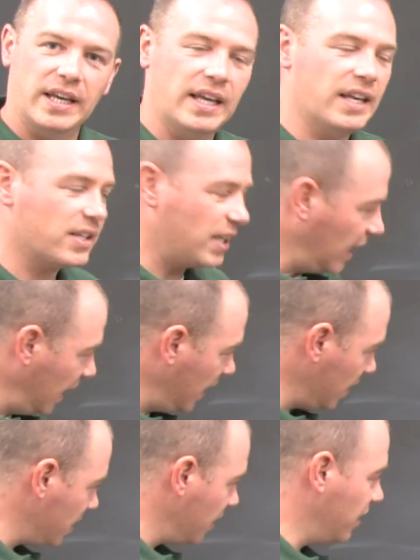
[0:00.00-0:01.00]
It is
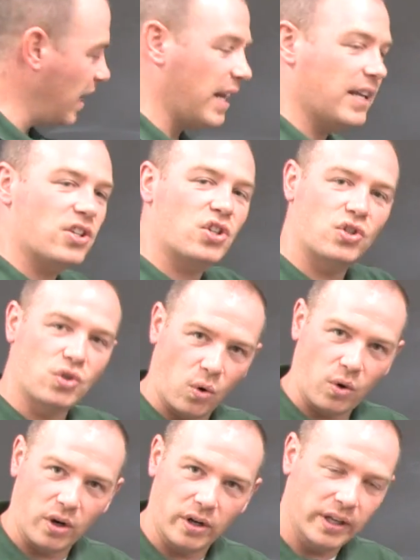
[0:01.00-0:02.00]
heat that is
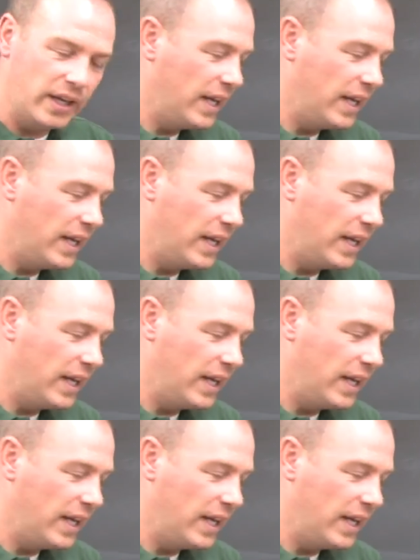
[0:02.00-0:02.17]
stored.